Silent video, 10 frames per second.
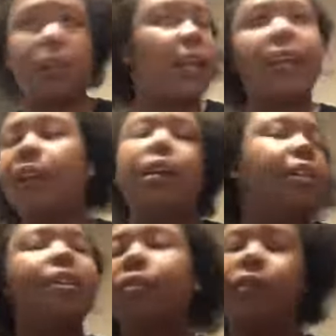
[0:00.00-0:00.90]
like a
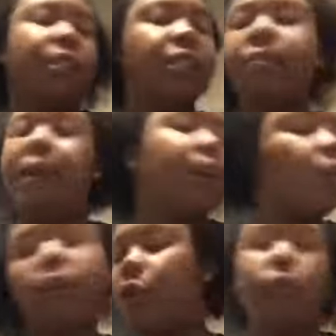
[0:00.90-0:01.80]
difference in my
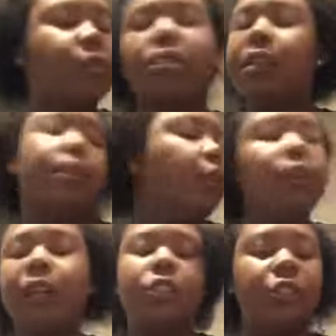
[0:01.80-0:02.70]
curls and the
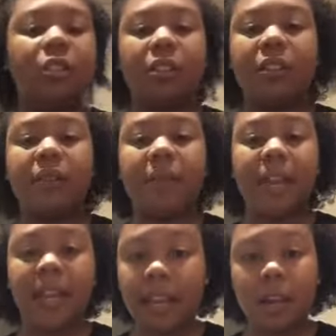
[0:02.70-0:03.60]
lusciousness of
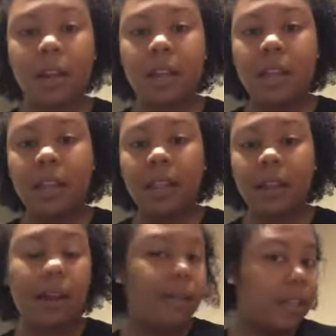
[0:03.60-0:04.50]
my hair.
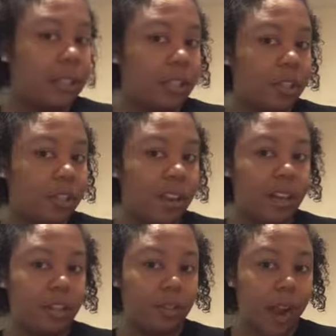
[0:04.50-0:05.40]
Like obviously it's
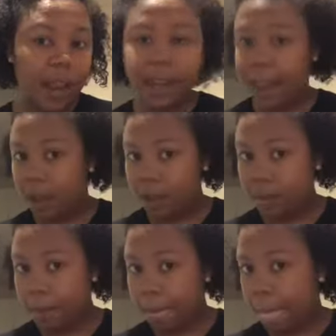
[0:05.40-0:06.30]
trying to dry now,
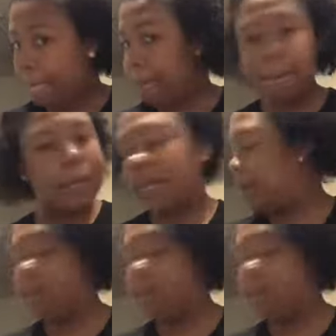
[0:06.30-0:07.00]
but